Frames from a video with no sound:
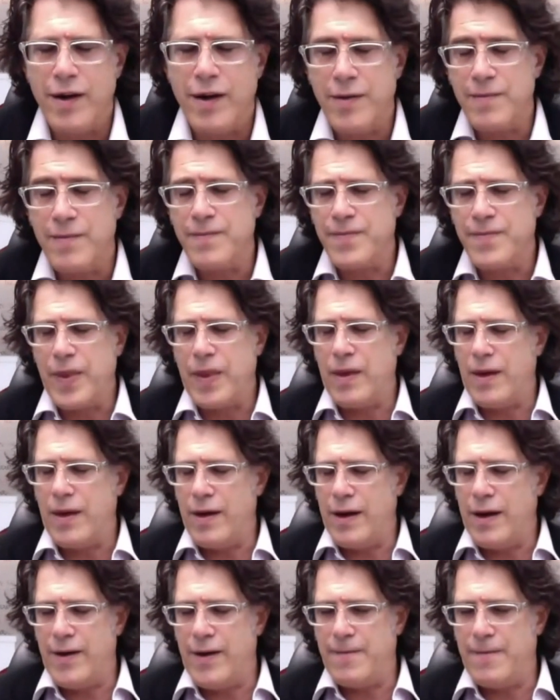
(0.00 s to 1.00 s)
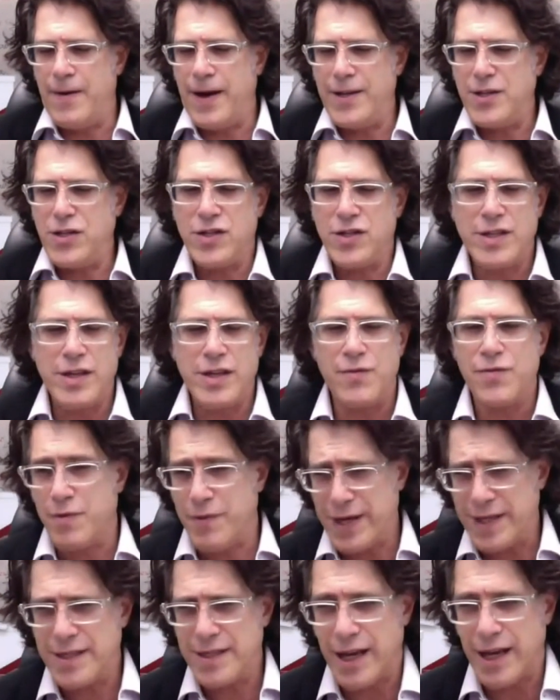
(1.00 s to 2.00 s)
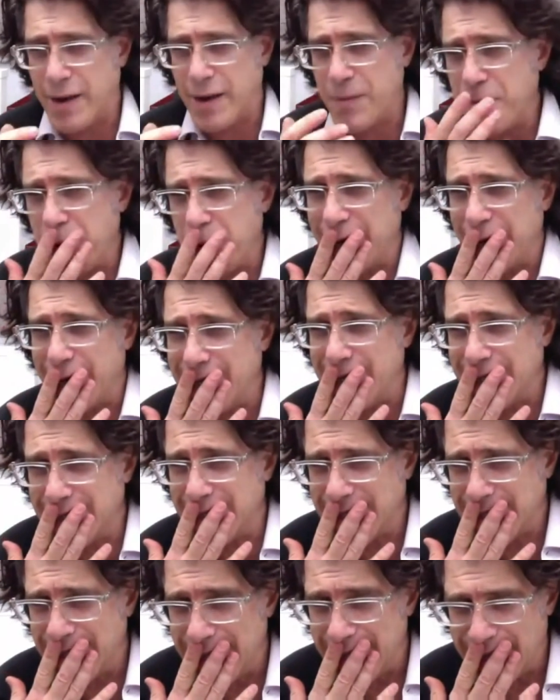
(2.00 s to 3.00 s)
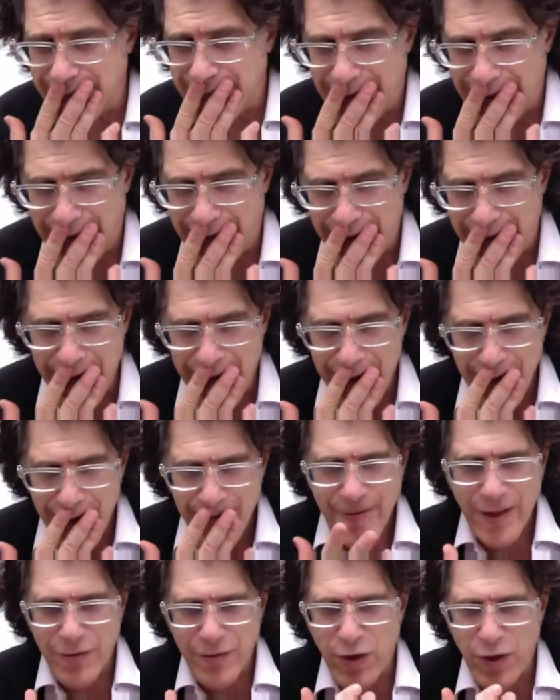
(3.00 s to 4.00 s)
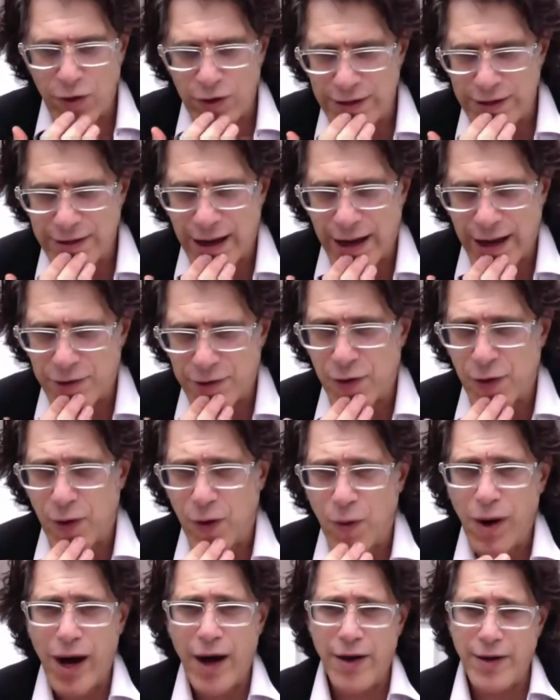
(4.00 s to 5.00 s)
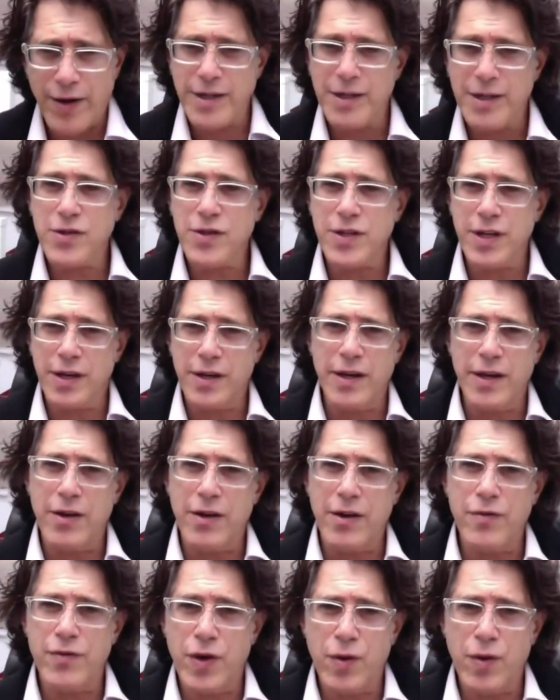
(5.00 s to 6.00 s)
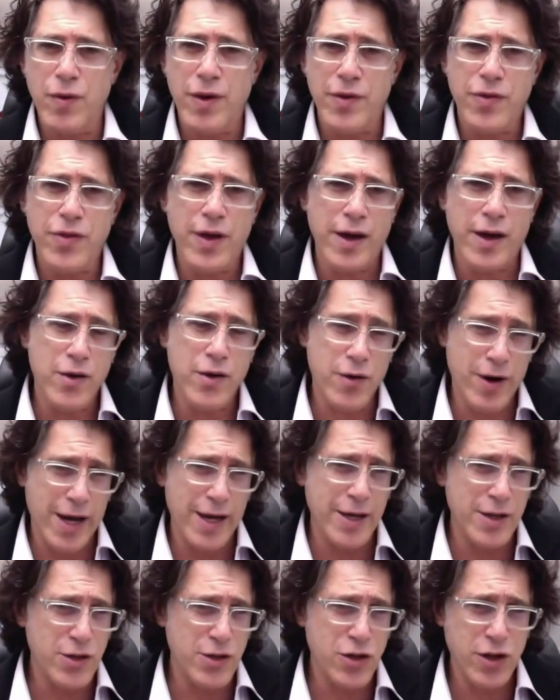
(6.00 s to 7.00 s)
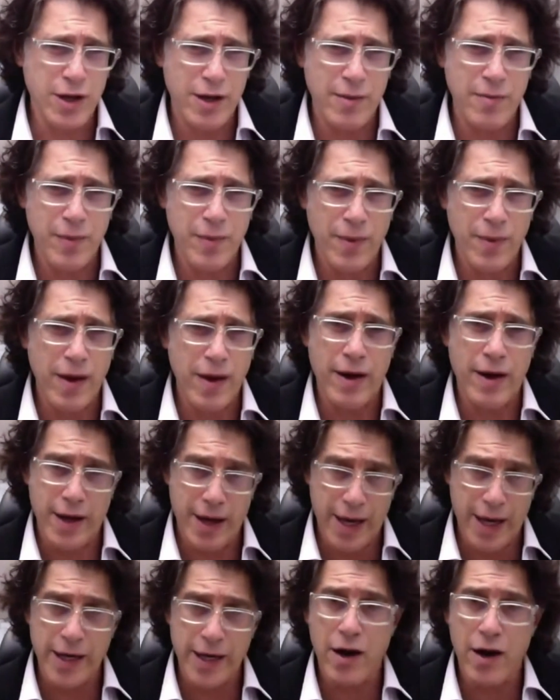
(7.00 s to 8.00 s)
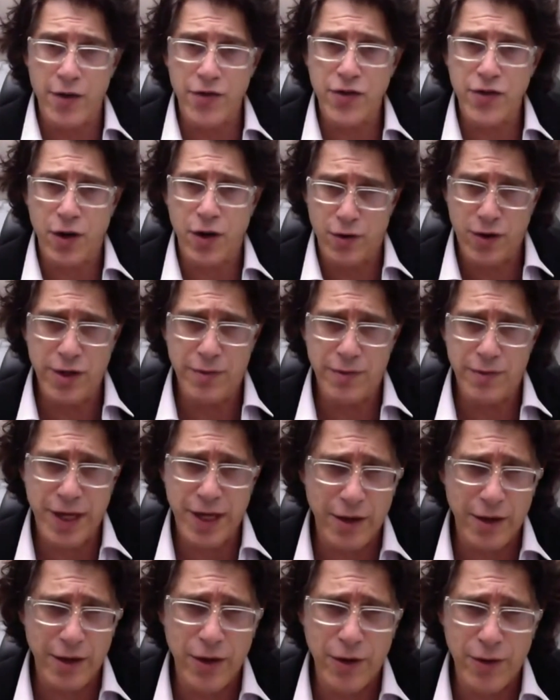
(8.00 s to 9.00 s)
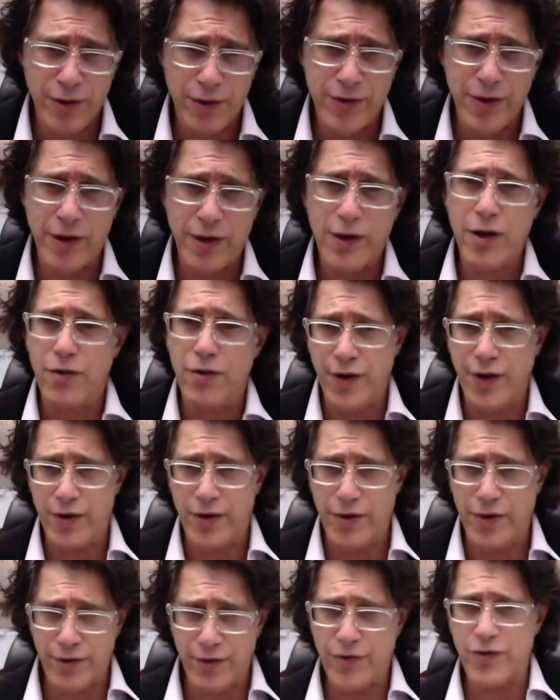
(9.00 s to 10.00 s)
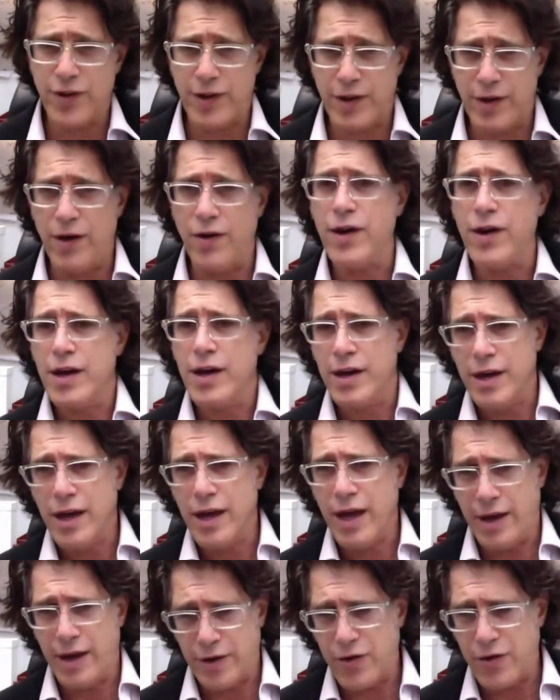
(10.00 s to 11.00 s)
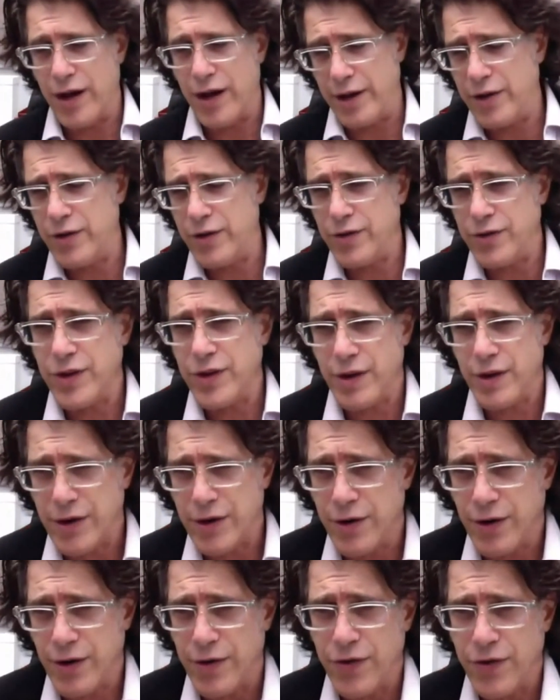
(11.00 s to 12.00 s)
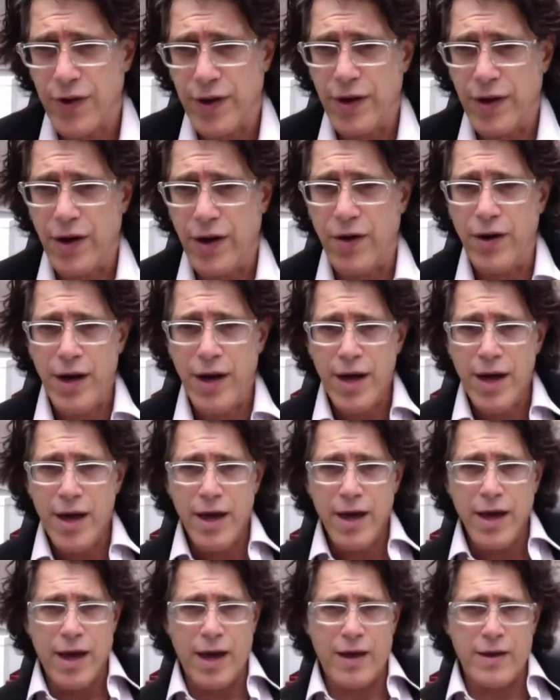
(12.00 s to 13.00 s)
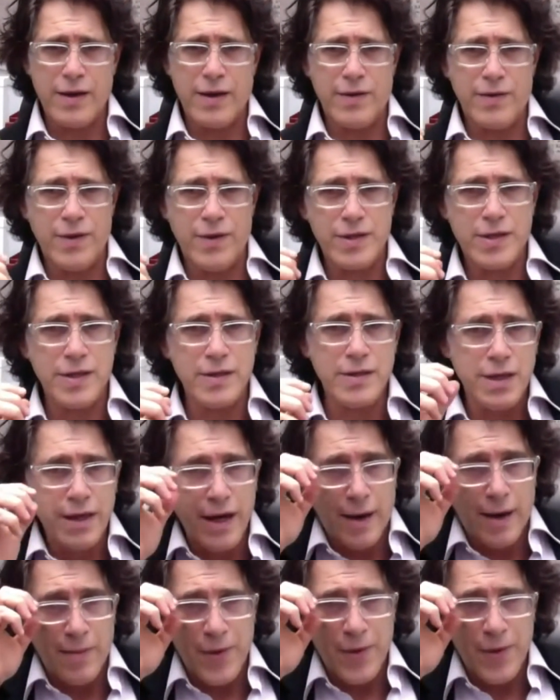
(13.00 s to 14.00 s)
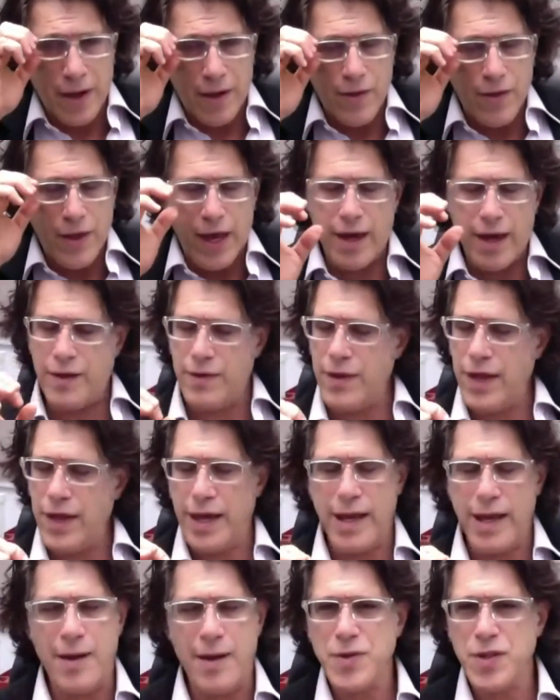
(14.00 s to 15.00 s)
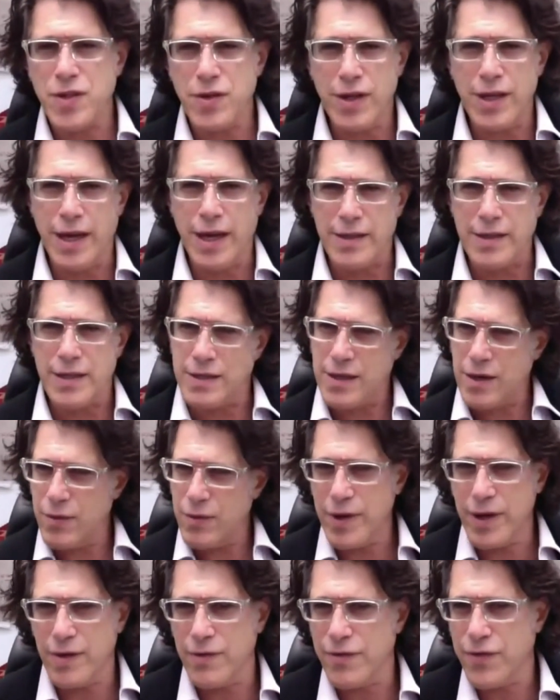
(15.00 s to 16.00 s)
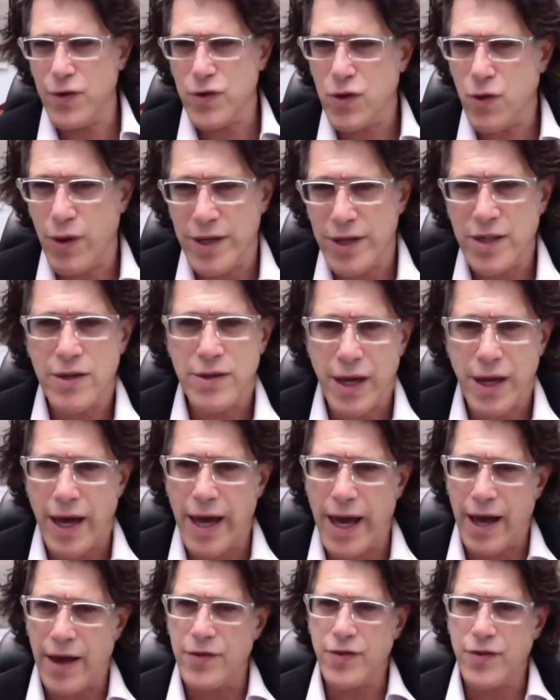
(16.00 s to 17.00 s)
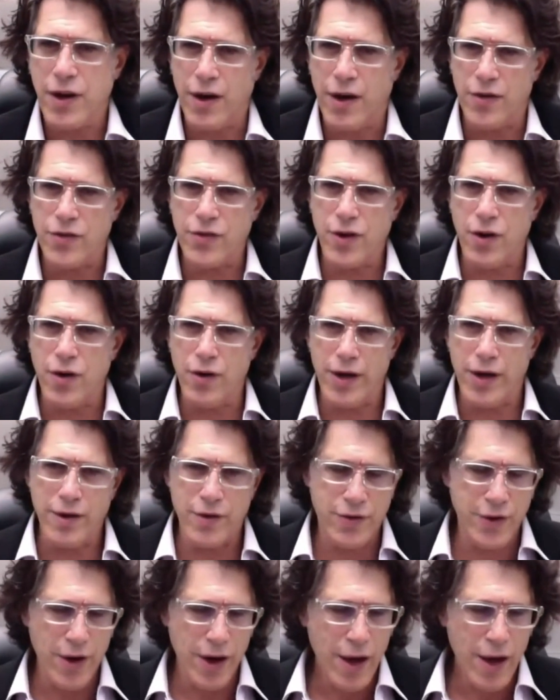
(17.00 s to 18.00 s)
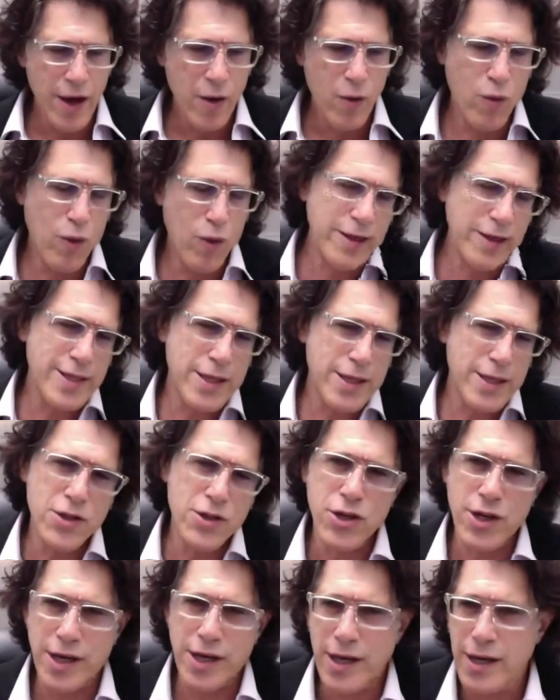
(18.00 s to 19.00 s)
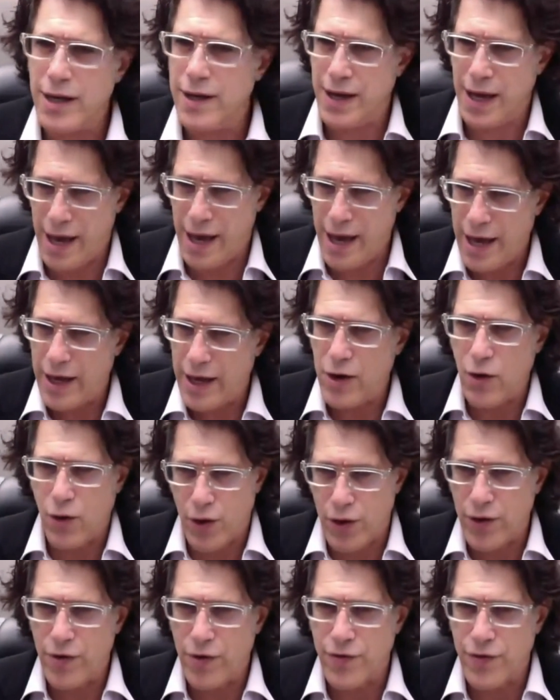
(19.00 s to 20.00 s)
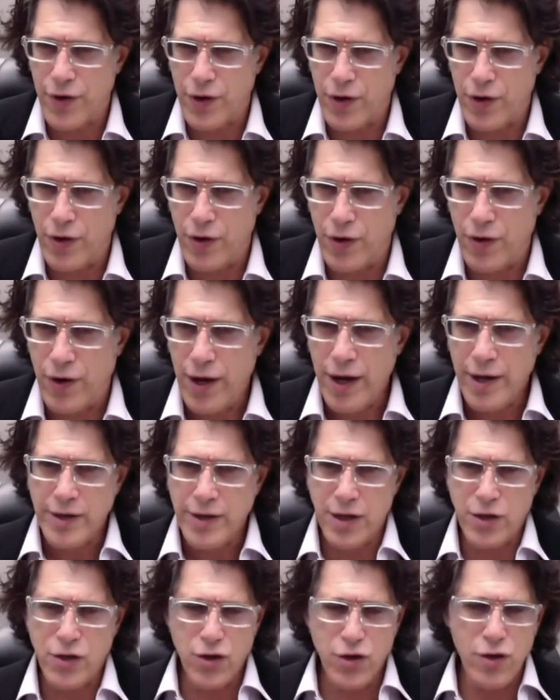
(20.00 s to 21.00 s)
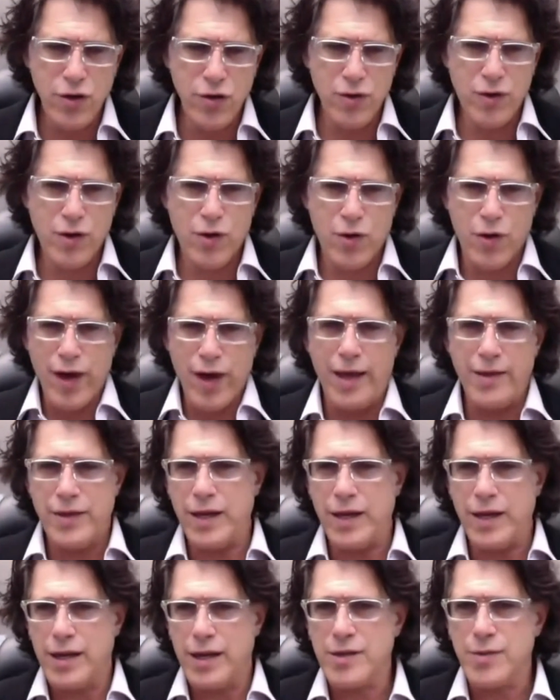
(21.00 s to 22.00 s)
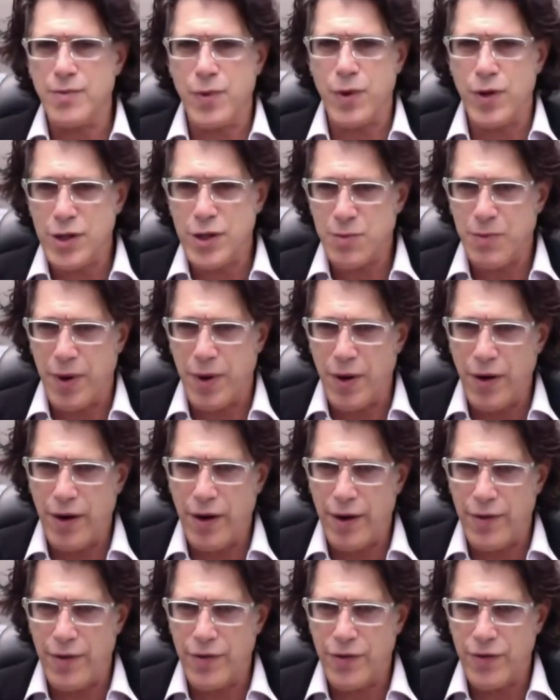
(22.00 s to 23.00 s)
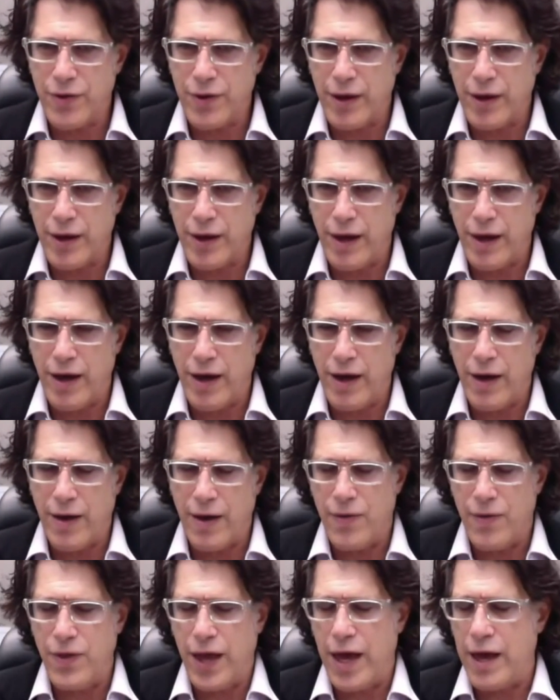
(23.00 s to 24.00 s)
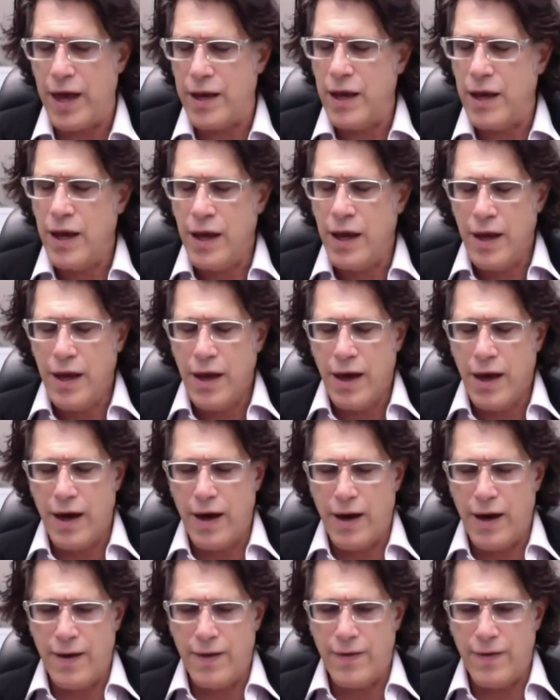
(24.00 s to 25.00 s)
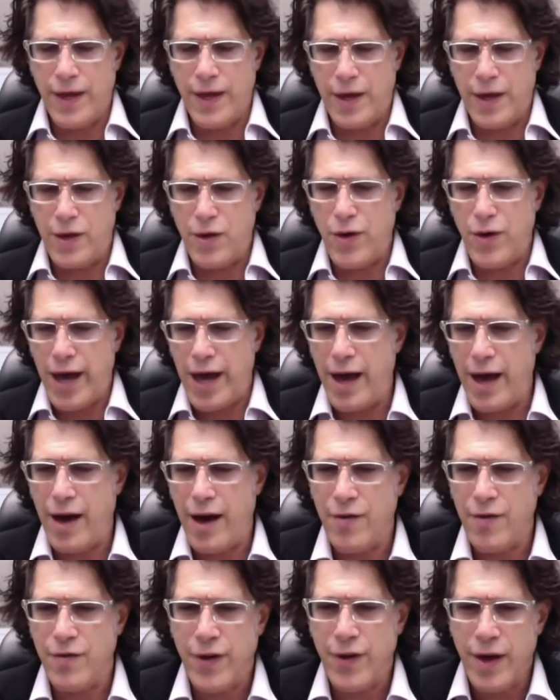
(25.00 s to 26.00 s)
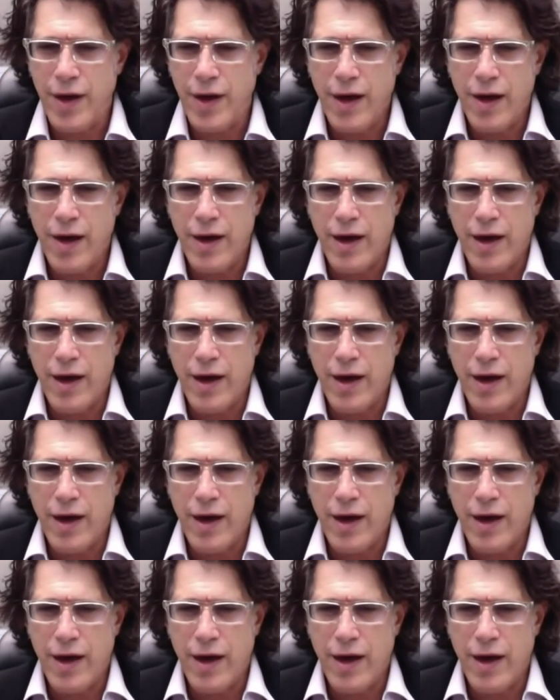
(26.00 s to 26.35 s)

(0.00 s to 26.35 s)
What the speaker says: I just did, for my second book, I've known these guys for a while. I just did an interview with Craig and Jim at Costco. Jim Senegal was the co-founder and CEO, and Craig, who's their current CEO. And this is a company that absolutely gets us. Then one of the first questions I asked Costco is, what's the chicken and the egg order for you? Did you create the customer experience that you have